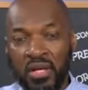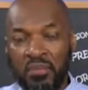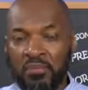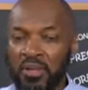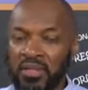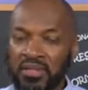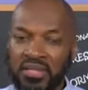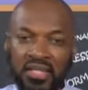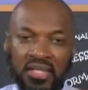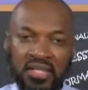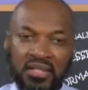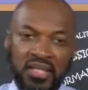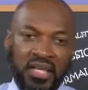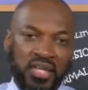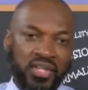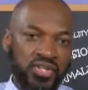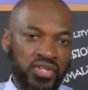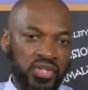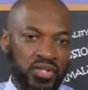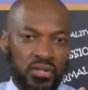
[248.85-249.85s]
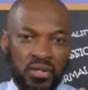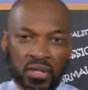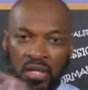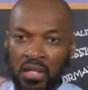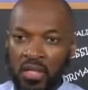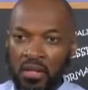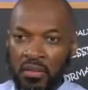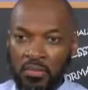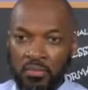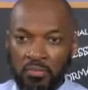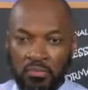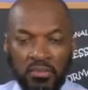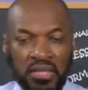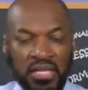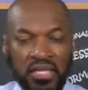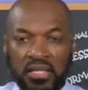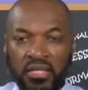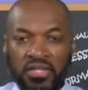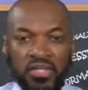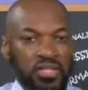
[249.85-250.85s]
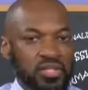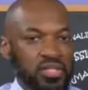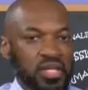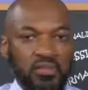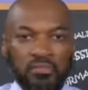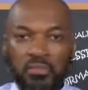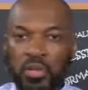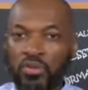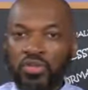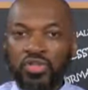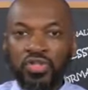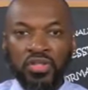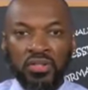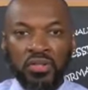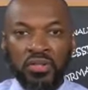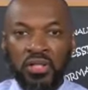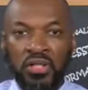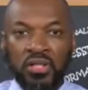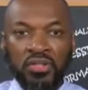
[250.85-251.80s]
but denotation meaning just emotion.